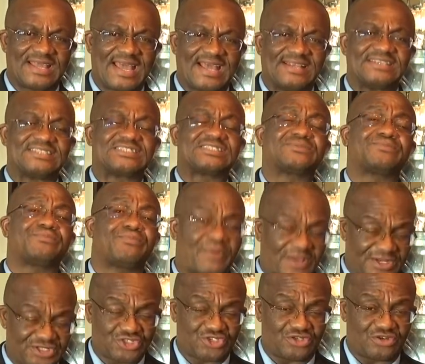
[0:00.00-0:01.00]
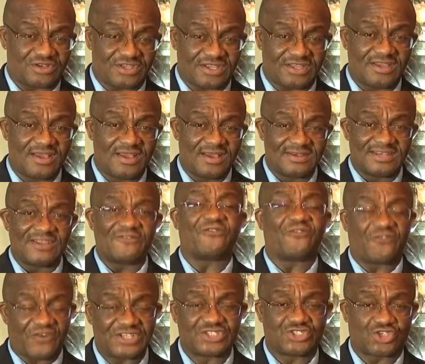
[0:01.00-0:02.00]
and especially the
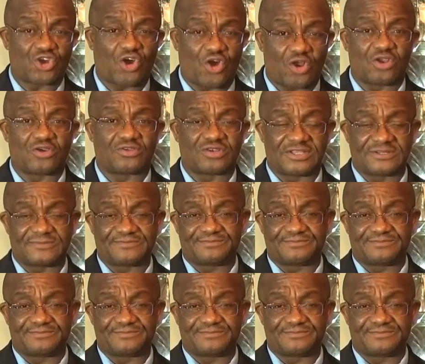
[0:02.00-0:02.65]
French colony.